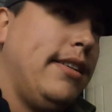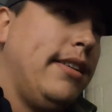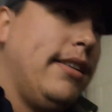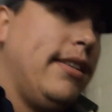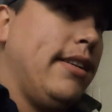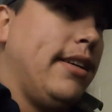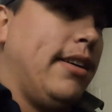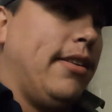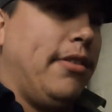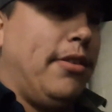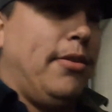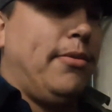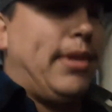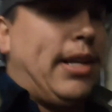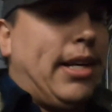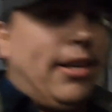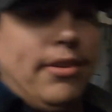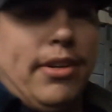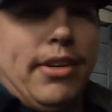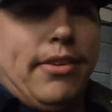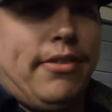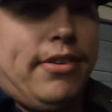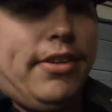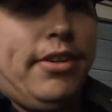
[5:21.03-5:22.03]
I don't know why I
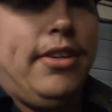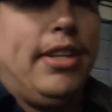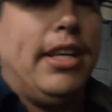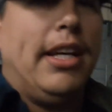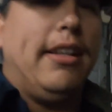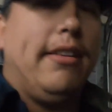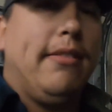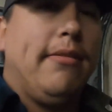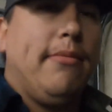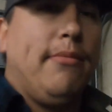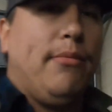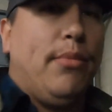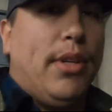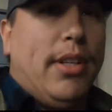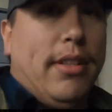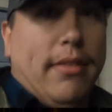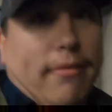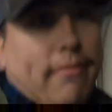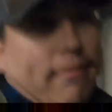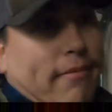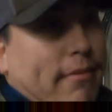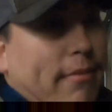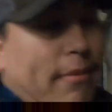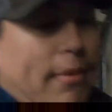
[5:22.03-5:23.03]
would ever do that, but
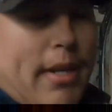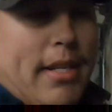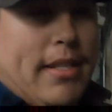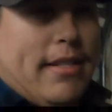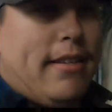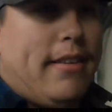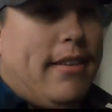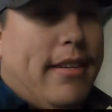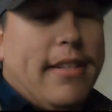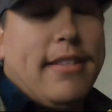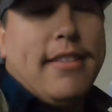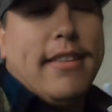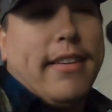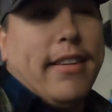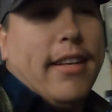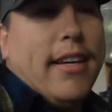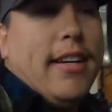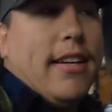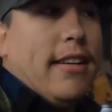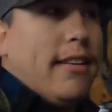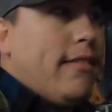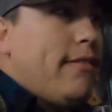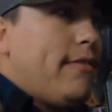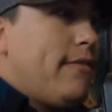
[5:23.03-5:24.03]
I mean, it's a
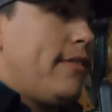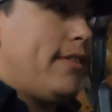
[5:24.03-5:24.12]
thing.